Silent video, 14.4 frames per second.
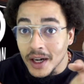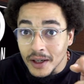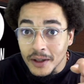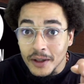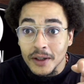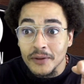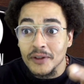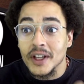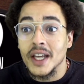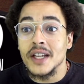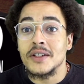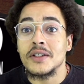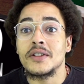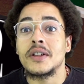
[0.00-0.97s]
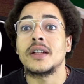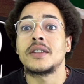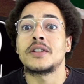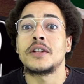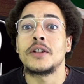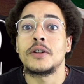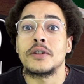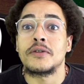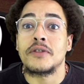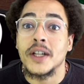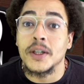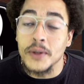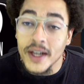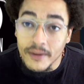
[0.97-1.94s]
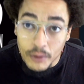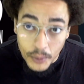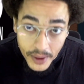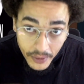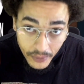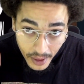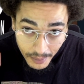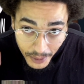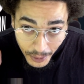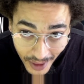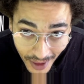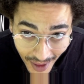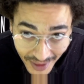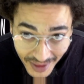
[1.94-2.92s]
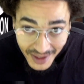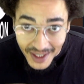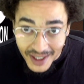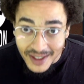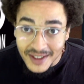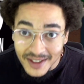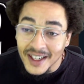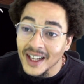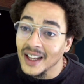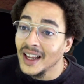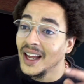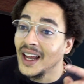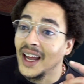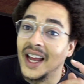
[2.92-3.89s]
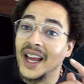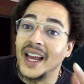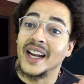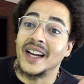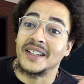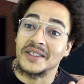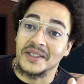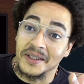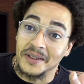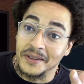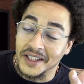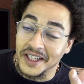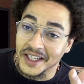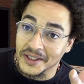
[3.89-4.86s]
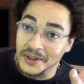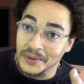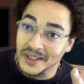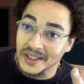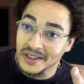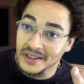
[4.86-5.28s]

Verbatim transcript: your notifications on so you're notified whenever we drop new content, and I'll see you in the next one.